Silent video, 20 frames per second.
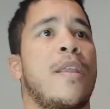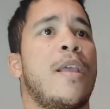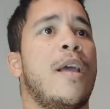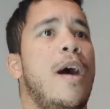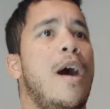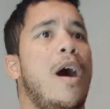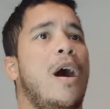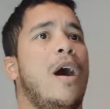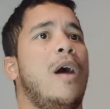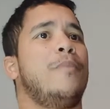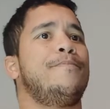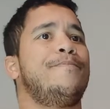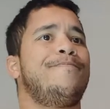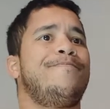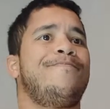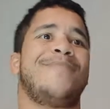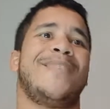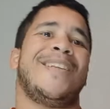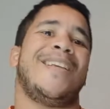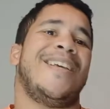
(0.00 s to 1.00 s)

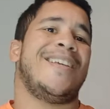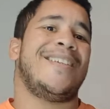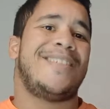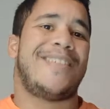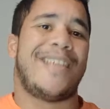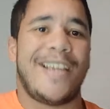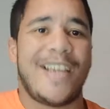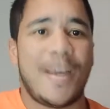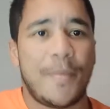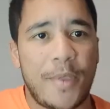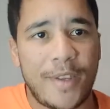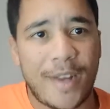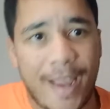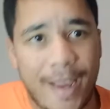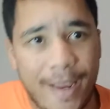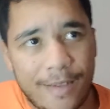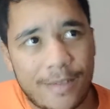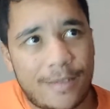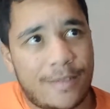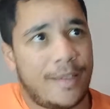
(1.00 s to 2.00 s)
Second game of the
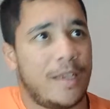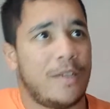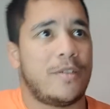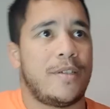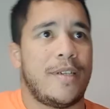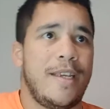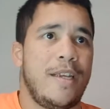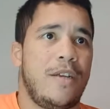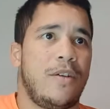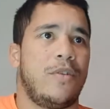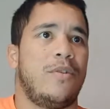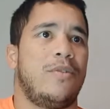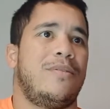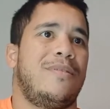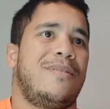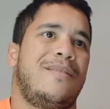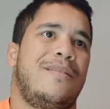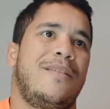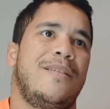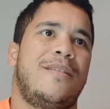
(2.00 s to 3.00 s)
night,
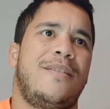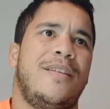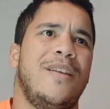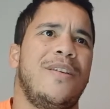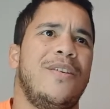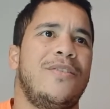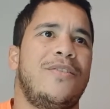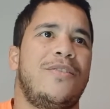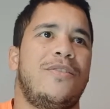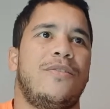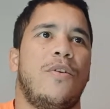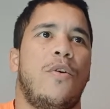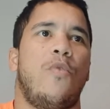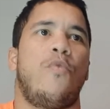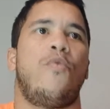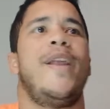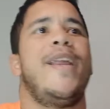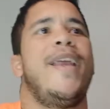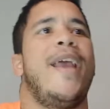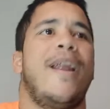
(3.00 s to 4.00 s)
Steelers-Eagles. The Steelers
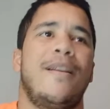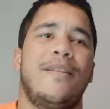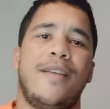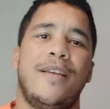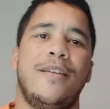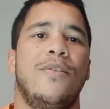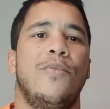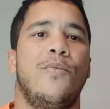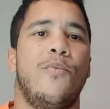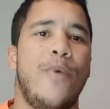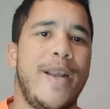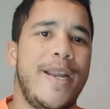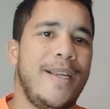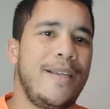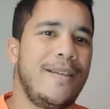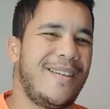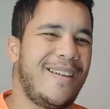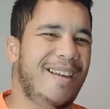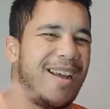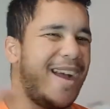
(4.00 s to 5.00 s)
already got a taste of
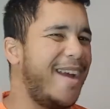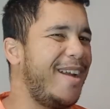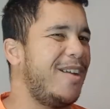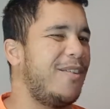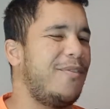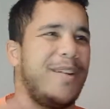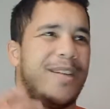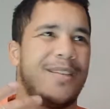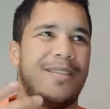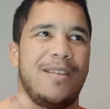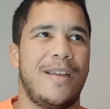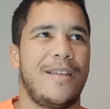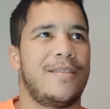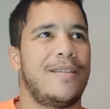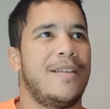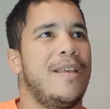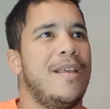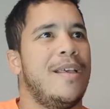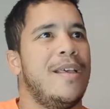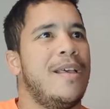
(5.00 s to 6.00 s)
winning, kind of, in a sense.